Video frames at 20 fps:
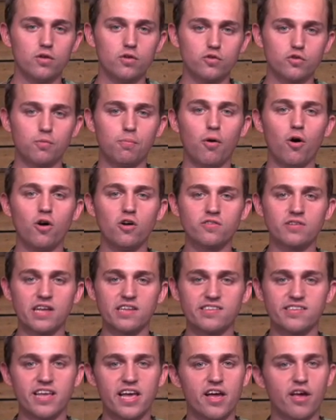So Paul is
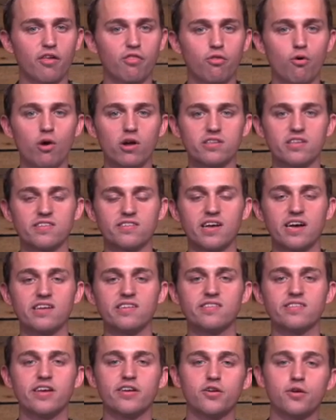not saying throw out society,
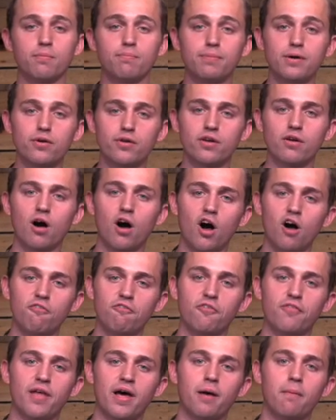saying you're building
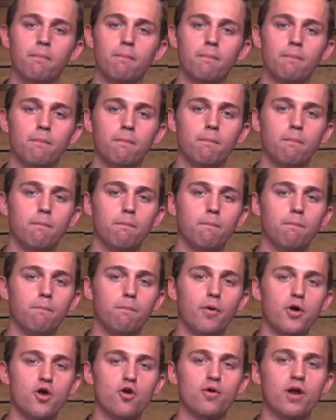off that,
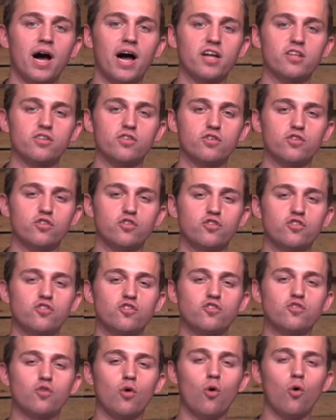but you're not
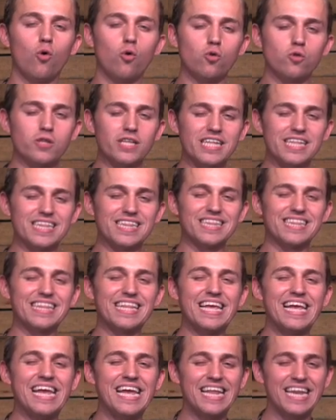solely
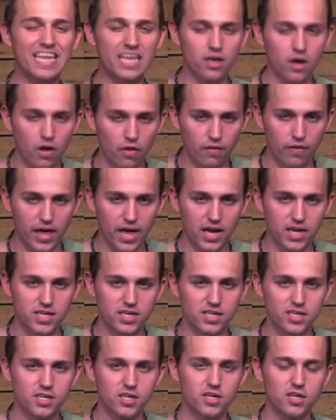leaning on
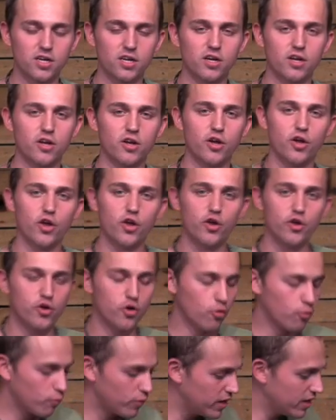
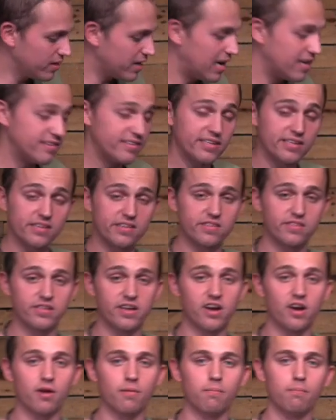you're realizing it's
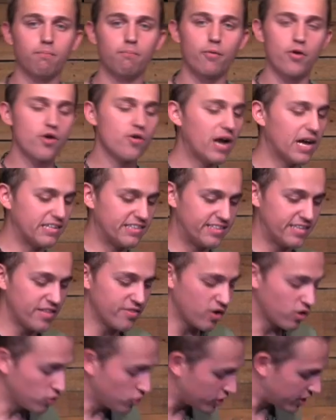there, but you're not sitting
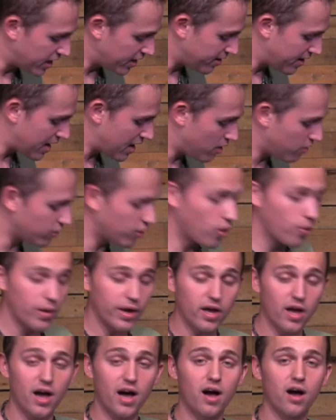there looking down
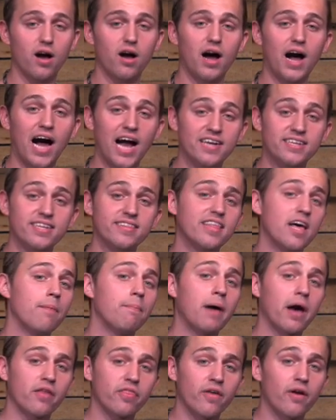going, I did that
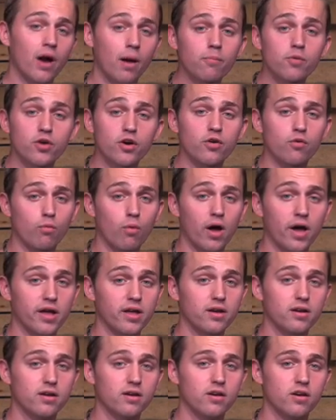back there, I'm good, right?